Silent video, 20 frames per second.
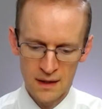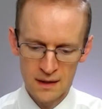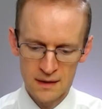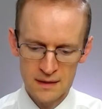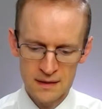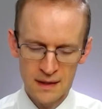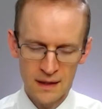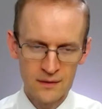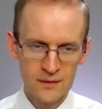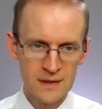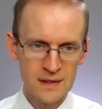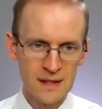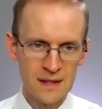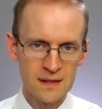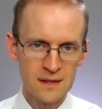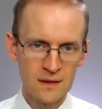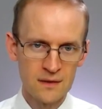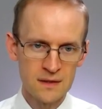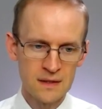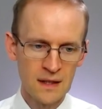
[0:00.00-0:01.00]
salary
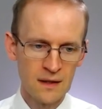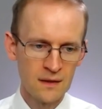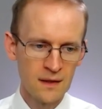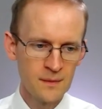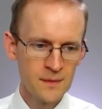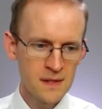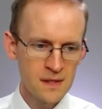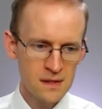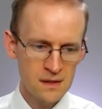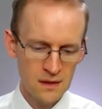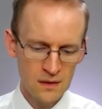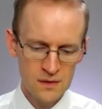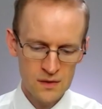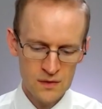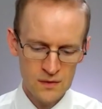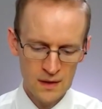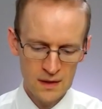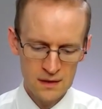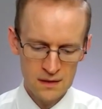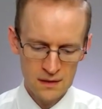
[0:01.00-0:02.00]
details. Now let me just go
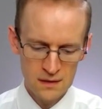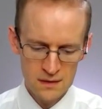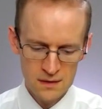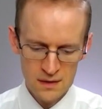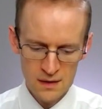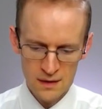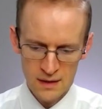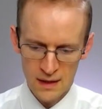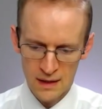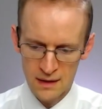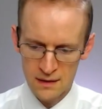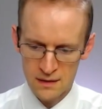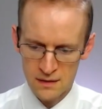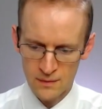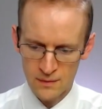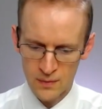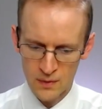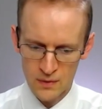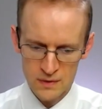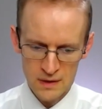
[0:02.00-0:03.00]
straight to the
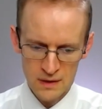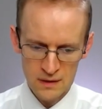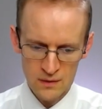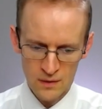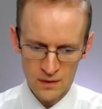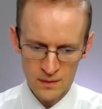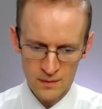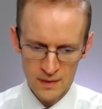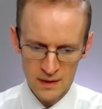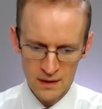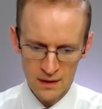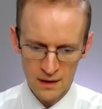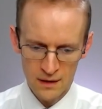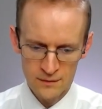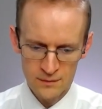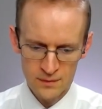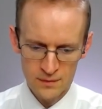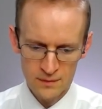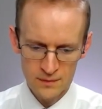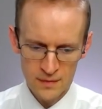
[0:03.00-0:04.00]
supporting document that
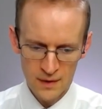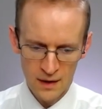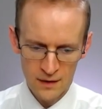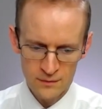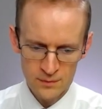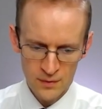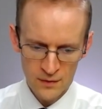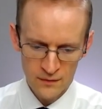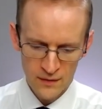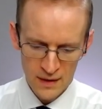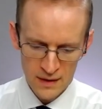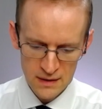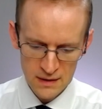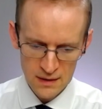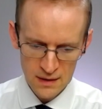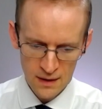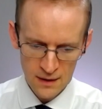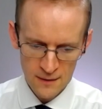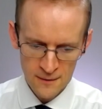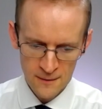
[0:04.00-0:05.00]
I've provided
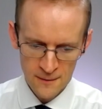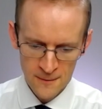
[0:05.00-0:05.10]
here.